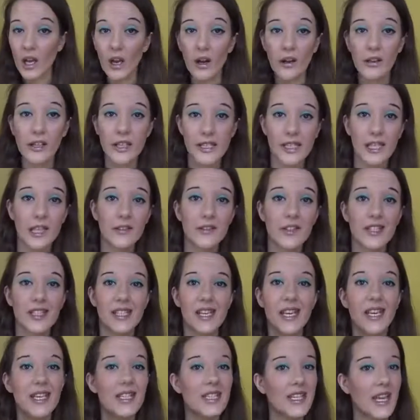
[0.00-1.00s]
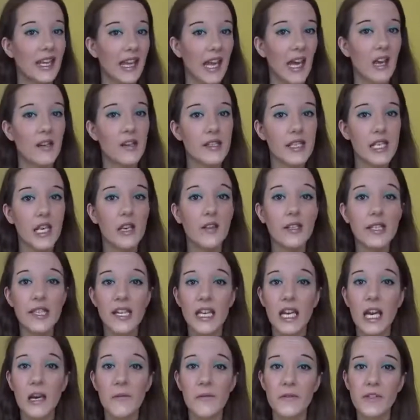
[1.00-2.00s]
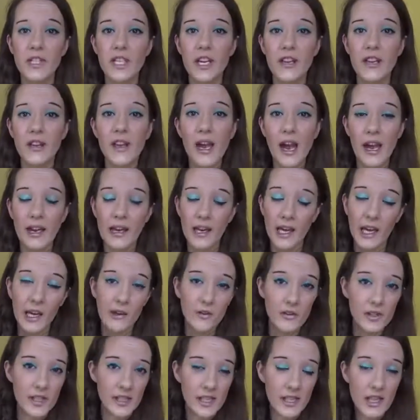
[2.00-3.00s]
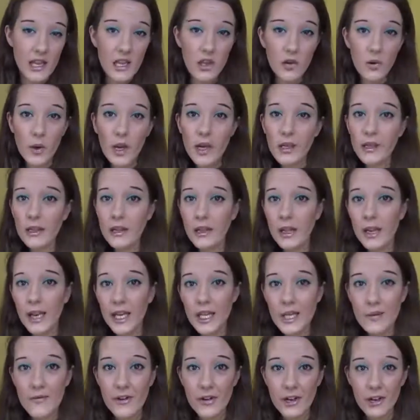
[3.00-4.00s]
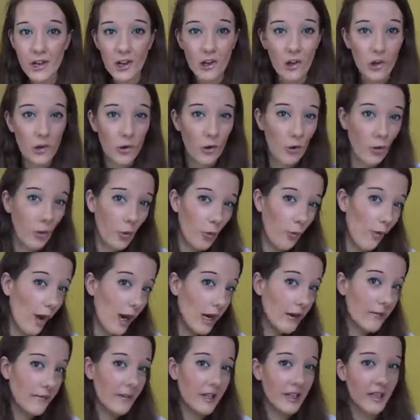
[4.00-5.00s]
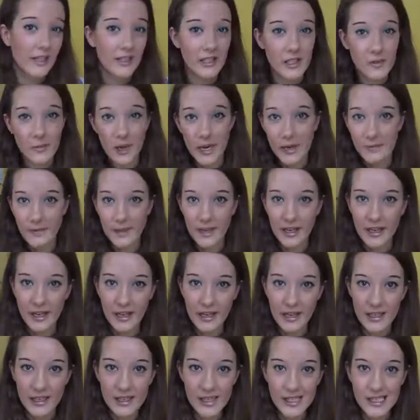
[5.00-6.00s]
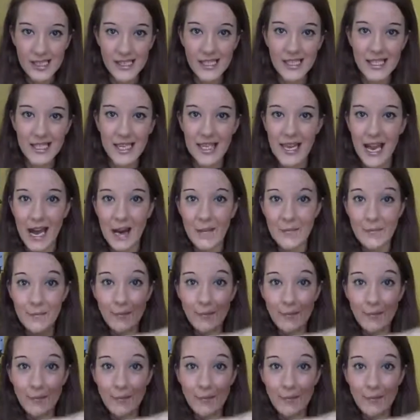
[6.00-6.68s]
All that's left to say is take care of yourselves, take care of each other, and I will see you in the next video, whatever it is, whenever that is. See ya!